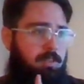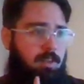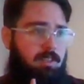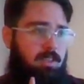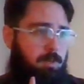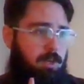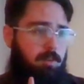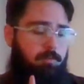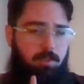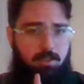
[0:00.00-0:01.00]
It's anytime a
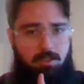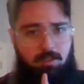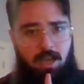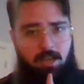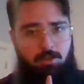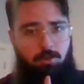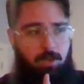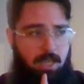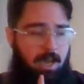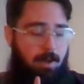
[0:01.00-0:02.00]
conflict is
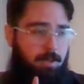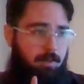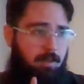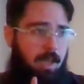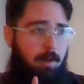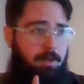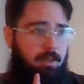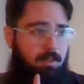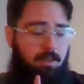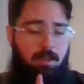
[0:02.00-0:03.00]
actually happening.